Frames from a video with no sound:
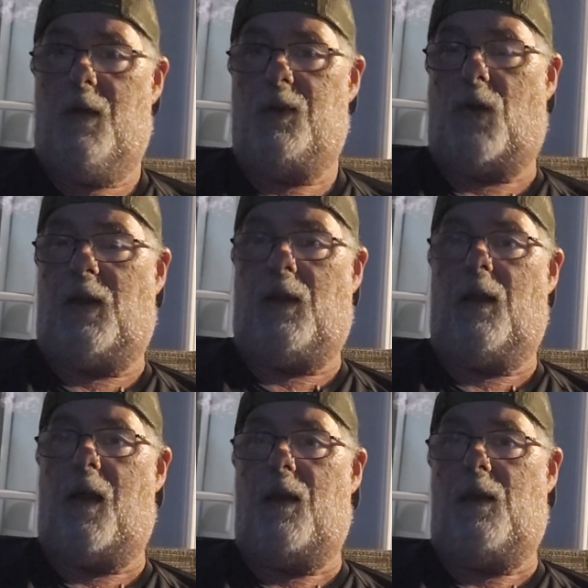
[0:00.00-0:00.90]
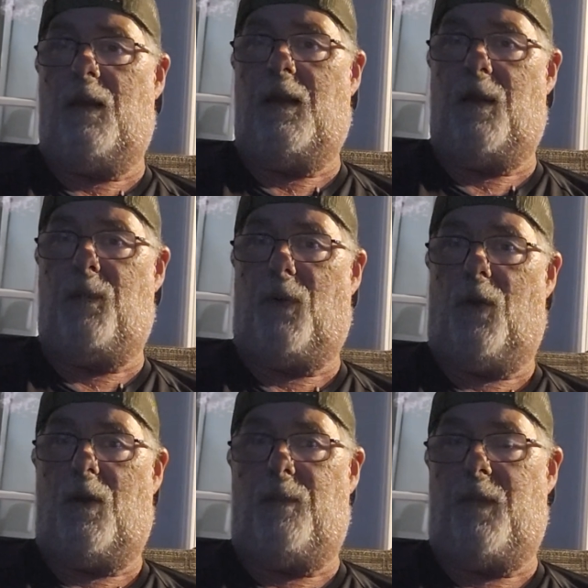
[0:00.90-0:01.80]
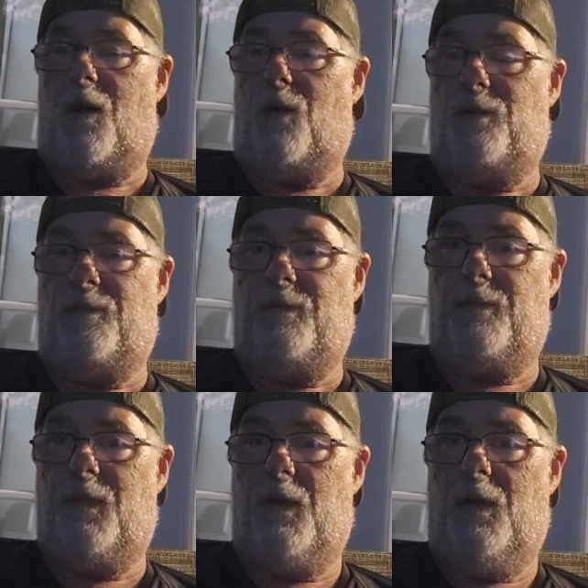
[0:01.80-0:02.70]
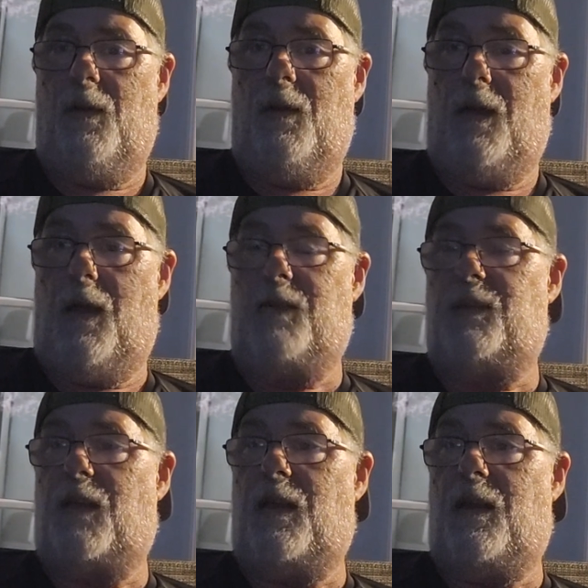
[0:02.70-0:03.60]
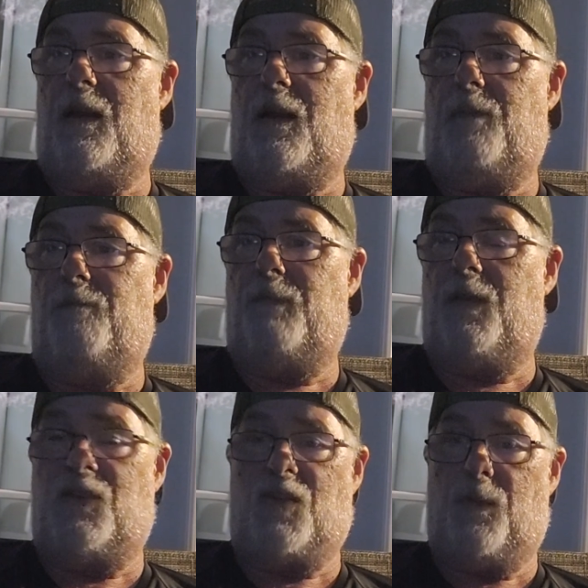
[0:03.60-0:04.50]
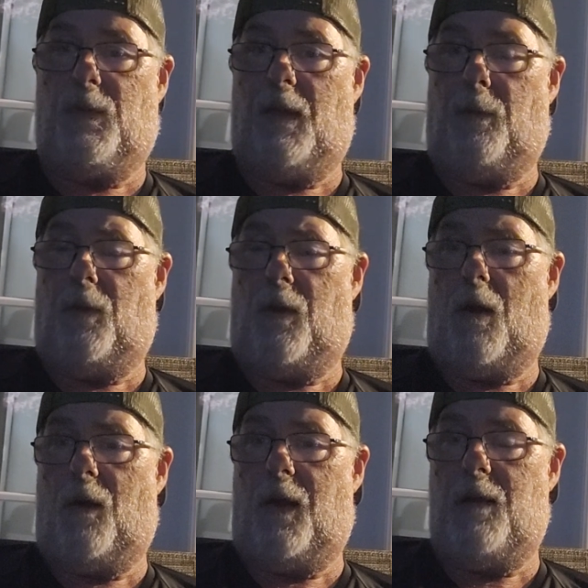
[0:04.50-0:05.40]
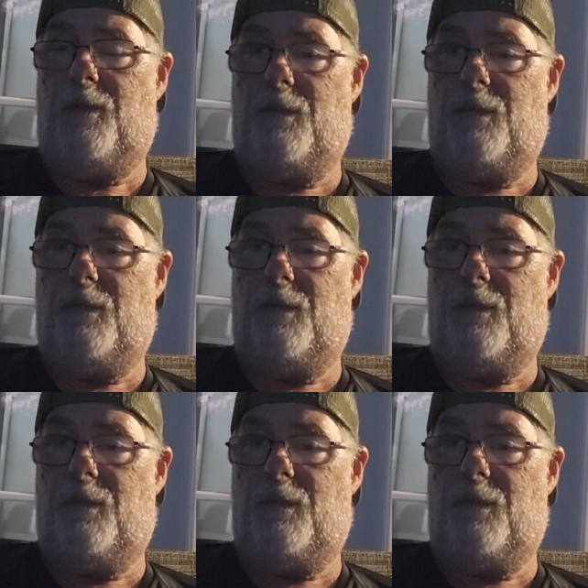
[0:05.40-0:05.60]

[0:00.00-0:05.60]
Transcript: So I click on a link, I pull it up. No, it's a shipping label, and all right.